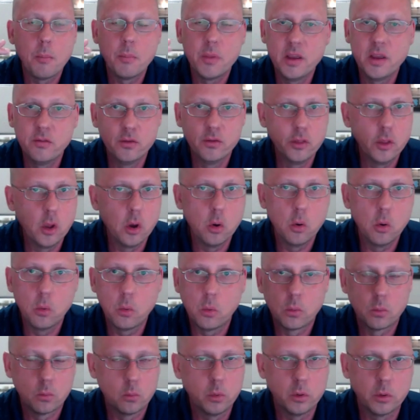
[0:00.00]
even
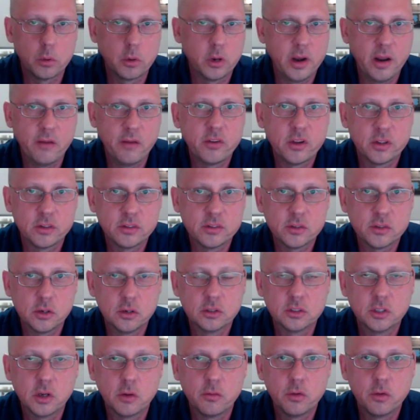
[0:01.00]
though we're going to have
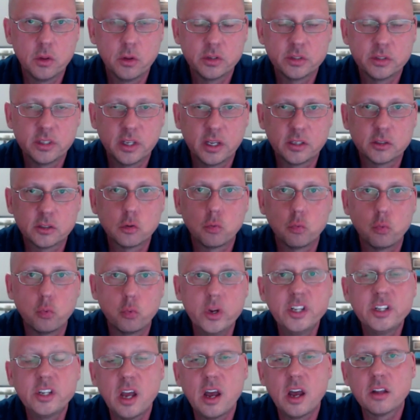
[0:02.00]
concerns over those things.
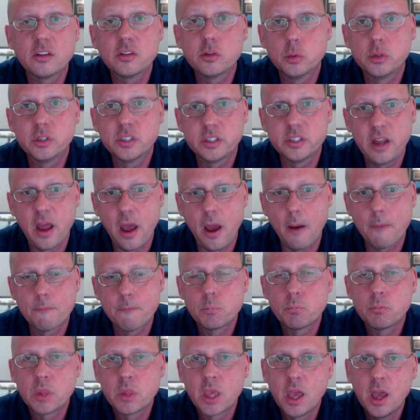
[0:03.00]
Reach out to us now.
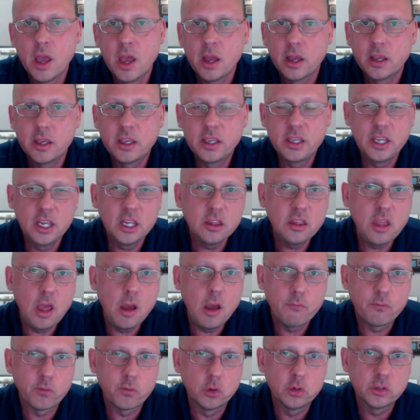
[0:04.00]
Get
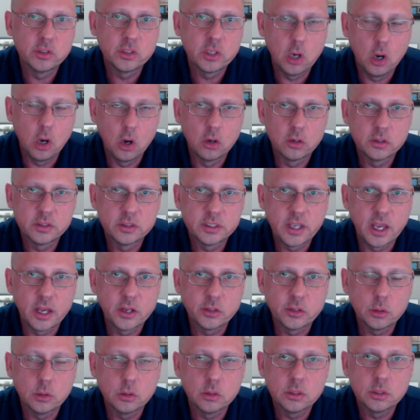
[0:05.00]
that first call
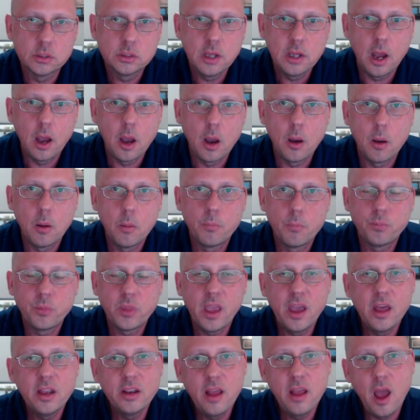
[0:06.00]
schedules
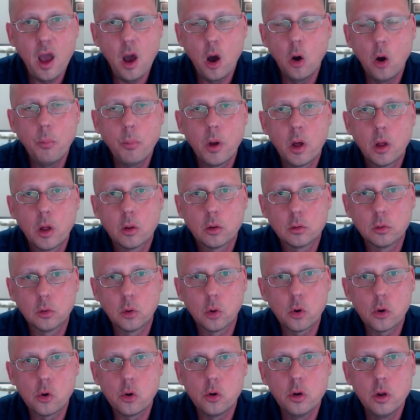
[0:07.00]
and help
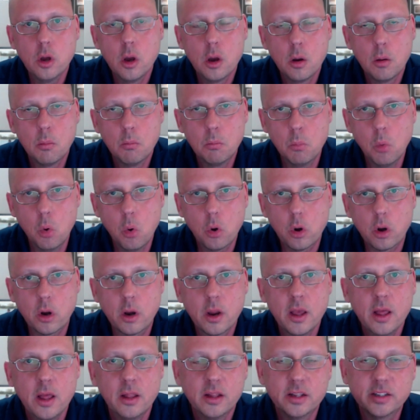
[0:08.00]
learn more.
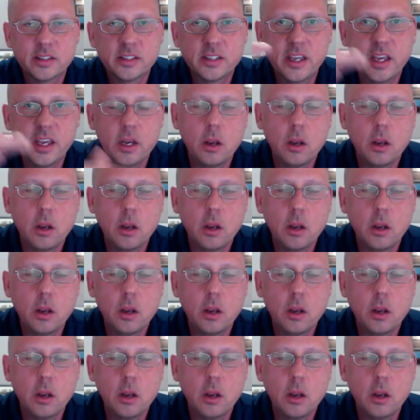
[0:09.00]
Let's